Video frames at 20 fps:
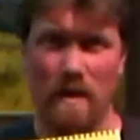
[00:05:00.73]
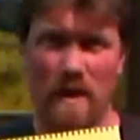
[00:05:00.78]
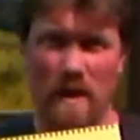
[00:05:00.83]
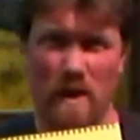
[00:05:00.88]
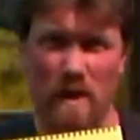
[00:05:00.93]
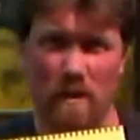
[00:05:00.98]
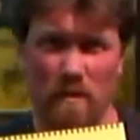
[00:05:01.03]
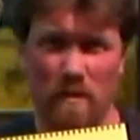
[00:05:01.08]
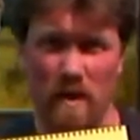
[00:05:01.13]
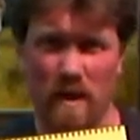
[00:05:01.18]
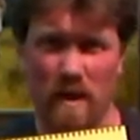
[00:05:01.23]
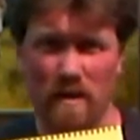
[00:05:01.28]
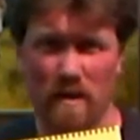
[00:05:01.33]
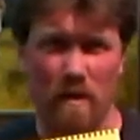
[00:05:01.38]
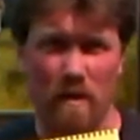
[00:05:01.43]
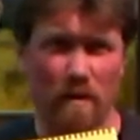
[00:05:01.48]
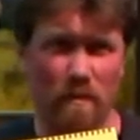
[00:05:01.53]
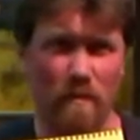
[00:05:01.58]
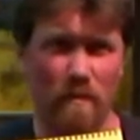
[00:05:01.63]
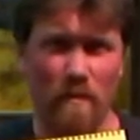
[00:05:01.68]
and
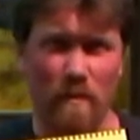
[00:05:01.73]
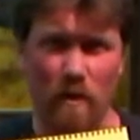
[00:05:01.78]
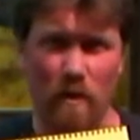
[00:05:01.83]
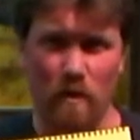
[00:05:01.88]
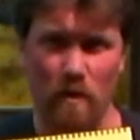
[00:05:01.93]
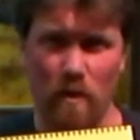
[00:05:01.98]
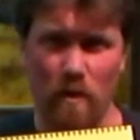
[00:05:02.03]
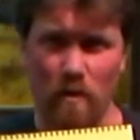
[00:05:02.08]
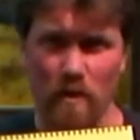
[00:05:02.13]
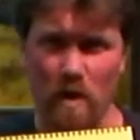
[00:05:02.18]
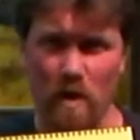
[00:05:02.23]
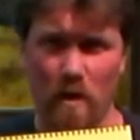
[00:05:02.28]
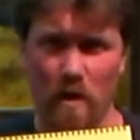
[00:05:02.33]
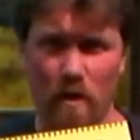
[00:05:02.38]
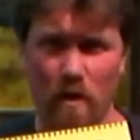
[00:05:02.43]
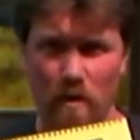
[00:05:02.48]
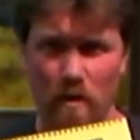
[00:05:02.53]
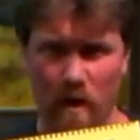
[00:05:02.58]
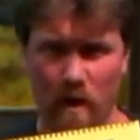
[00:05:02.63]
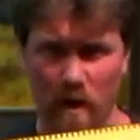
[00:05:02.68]
they're a little
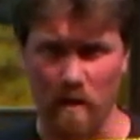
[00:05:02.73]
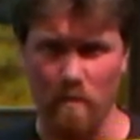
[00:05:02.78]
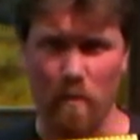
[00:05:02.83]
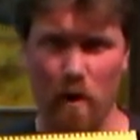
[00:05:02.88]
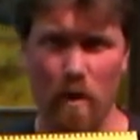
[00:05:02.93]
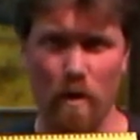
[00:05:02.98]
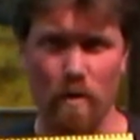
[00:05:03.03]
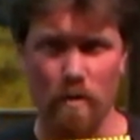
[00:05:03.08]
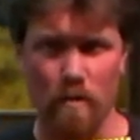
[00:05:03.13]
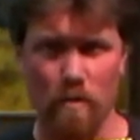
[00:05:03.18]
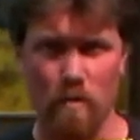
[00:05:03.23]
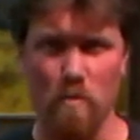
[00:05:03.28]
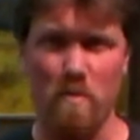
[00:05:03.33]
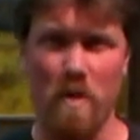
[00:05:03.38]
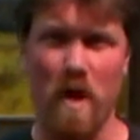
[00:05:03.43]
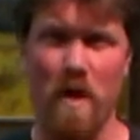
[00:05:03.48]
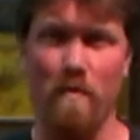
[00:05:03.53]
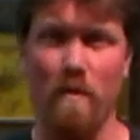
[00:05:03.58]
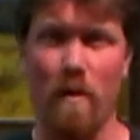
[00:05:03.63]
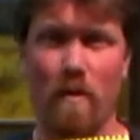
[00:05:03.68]
younger, they're going to burn through
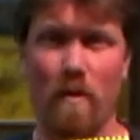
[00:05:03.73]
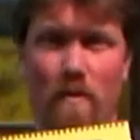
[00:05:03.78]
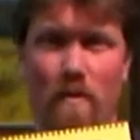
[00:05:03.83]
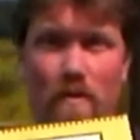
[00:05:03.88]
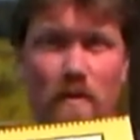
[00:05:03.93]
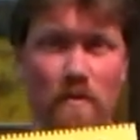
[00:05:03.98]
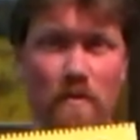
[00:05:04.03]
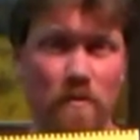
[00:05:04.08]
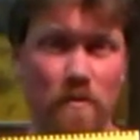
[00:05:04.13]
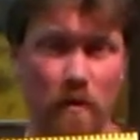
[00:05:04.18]
paper, this